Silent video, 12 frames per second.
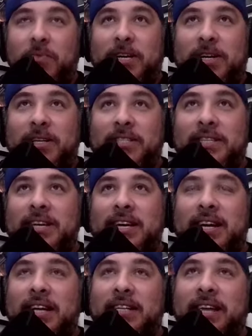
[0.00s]
cool because
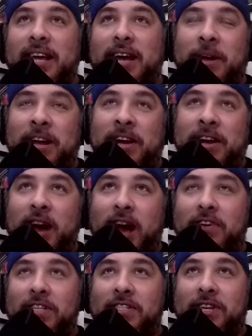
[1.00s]
like I mean,
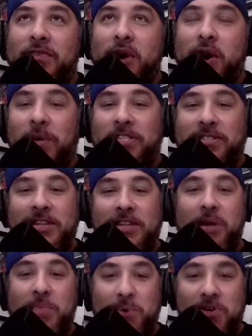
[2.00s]
obviously you always think the
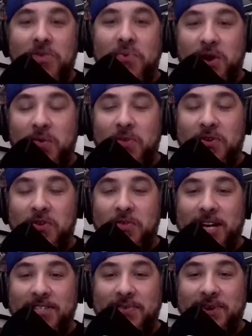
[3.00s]
people you work with are the
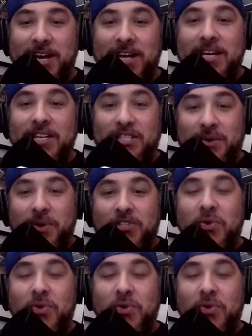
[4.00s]
best, right? So it's